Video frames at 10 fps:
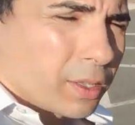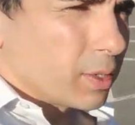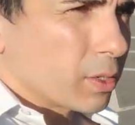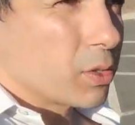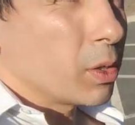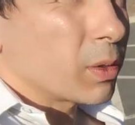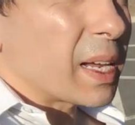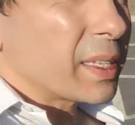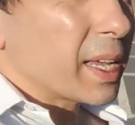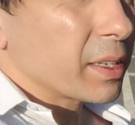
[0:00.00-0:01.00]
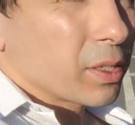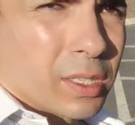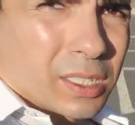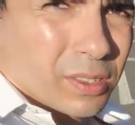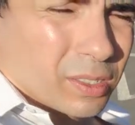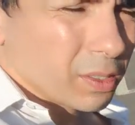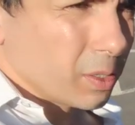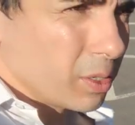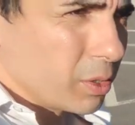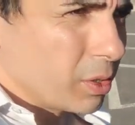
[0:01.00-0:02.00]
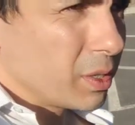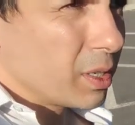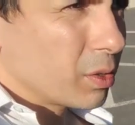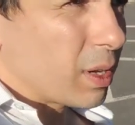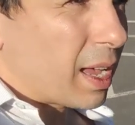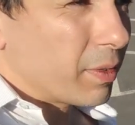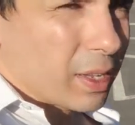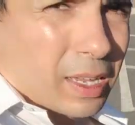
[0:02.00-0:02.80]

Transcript: There is no radiator. You don't need to have